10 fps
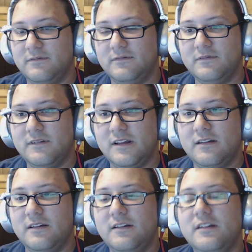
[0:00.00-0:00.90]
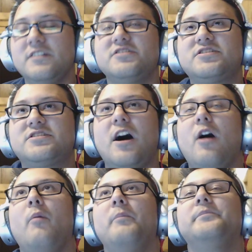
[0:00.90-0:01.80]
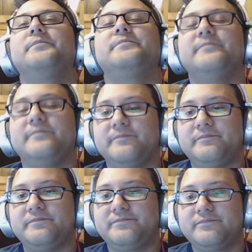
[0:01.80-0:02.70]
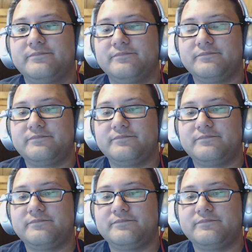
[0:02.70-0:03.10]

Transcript: Right, but actually that's not entirely true,